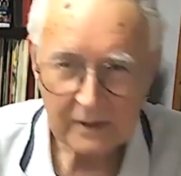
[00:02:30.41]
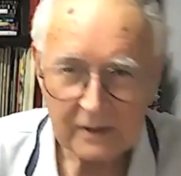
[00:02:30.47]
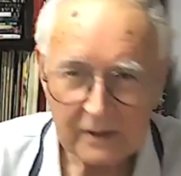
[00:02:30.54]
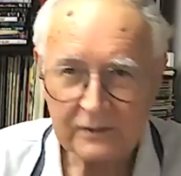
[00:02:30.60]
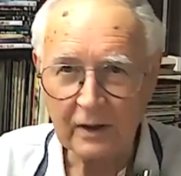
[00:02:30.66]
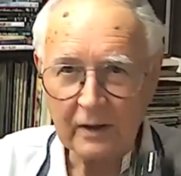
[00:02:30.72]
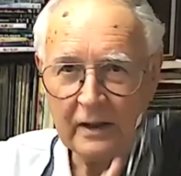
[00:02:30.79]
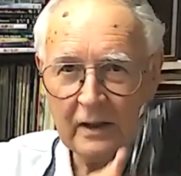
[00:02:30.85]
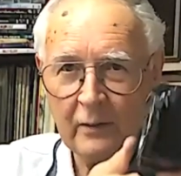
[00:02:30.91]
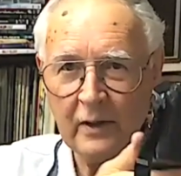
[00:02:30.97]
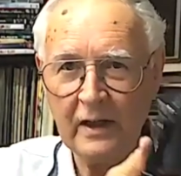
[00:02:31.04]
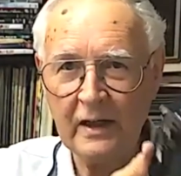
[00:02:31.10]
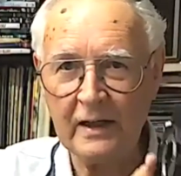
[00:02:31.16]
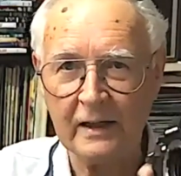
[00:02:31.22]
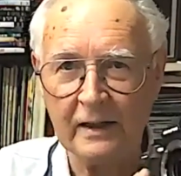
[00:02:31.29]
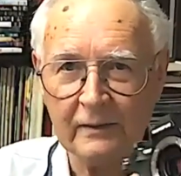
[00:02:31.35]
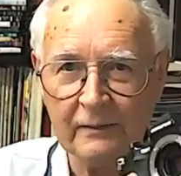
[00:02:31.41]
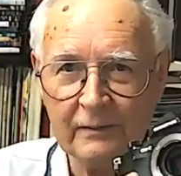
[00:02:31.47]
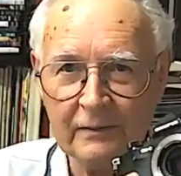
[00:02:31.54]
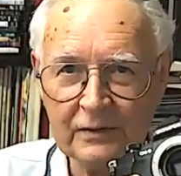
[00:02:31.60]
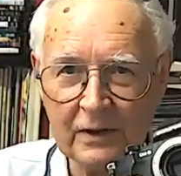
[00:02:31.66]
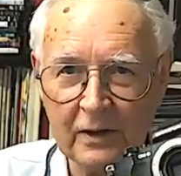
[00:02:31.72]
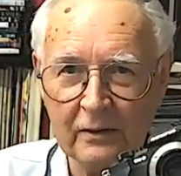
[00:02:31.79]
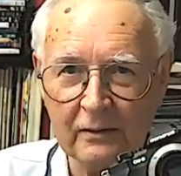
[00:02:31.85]
So here we are.
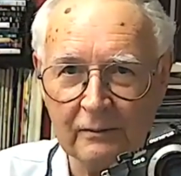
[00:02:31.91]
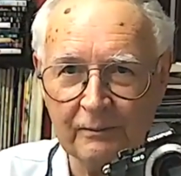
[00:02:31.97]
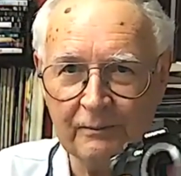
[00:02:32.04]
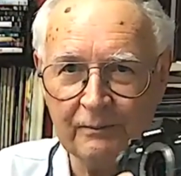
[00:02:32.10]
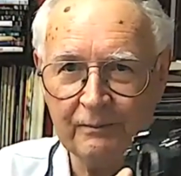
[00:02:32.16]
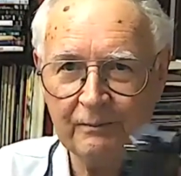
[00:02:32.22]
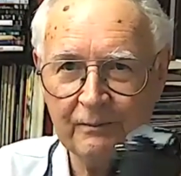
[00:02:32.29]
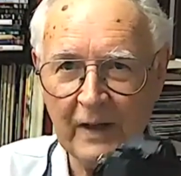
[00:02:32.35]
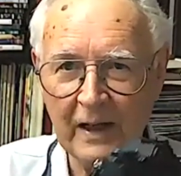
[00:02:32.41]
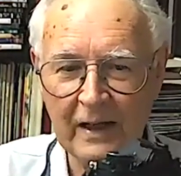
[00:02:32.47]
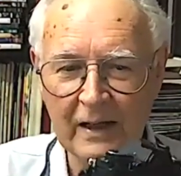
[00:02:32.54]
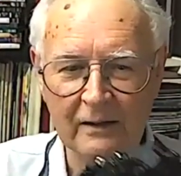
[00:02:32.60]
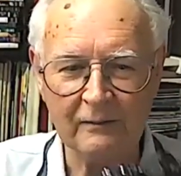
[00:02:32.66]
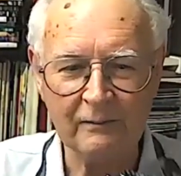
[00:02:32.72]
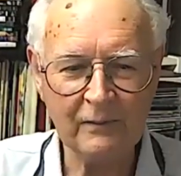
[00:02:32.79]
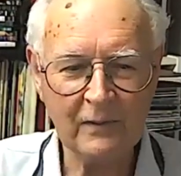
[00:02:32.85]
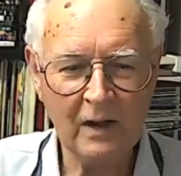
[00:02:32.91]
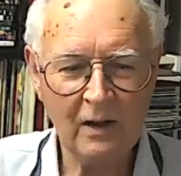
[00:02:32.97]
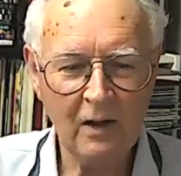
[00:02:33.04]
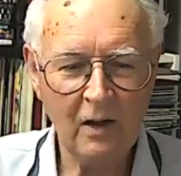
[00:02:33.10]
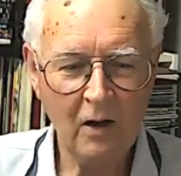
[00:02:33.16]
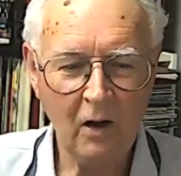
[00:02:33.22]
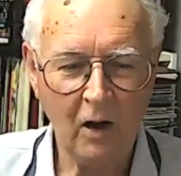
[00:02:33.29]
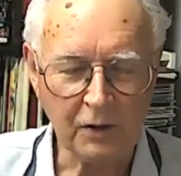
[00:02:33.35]
So now
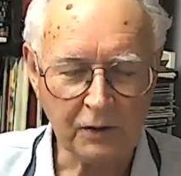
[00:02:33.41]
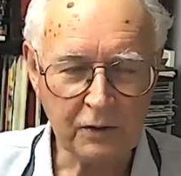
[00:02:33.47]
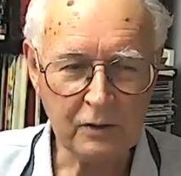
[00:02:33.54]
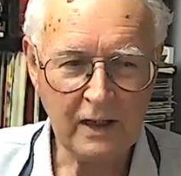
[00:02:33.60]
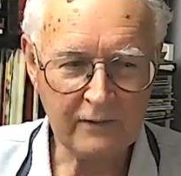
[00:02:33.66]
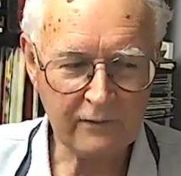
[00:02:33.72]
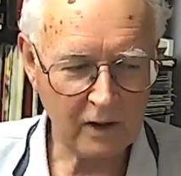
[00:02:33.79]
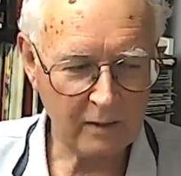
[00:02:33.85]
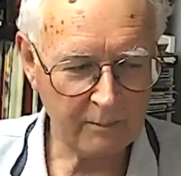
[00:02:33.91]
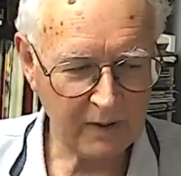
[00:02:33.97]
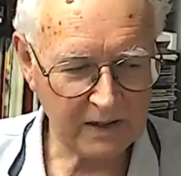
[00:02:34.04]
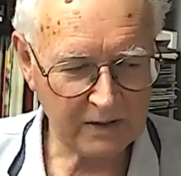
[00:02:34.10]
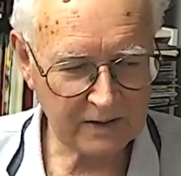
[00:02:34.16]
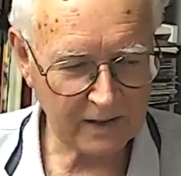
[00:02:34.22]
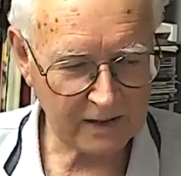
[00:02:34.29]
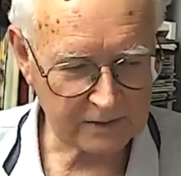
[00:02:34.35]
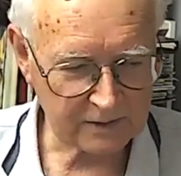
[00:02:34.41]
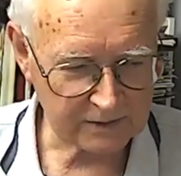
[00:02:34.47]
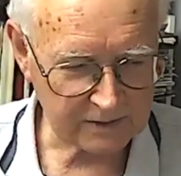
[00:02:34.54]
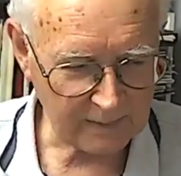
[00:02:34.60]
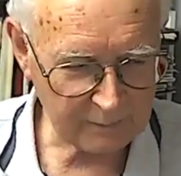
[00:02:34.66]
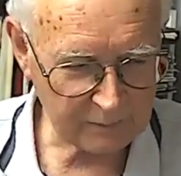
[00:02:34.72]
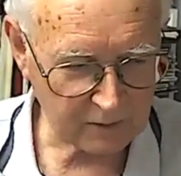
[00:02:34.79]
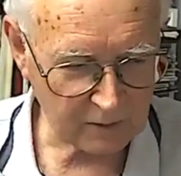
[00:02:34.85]
I do have a Pentax
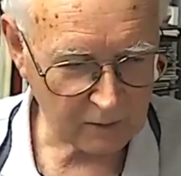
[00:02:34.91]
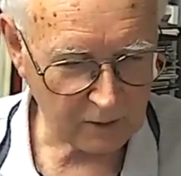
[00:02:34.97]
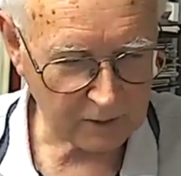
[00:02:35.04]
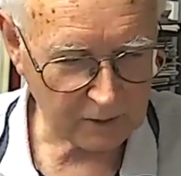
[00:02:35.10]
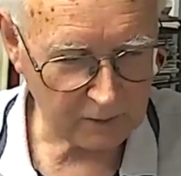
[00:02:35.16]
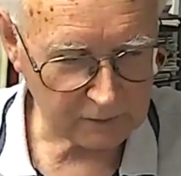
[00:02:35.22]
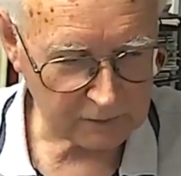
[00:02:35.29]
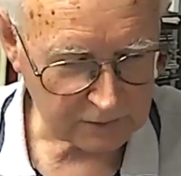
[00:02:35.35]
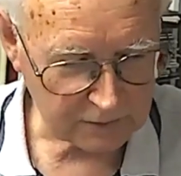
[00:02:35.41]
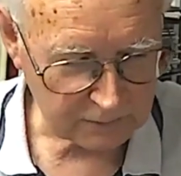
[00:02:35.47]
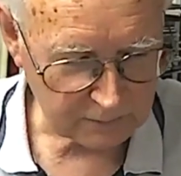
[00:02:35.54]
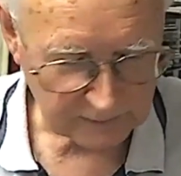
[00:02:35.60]
adapter that I got just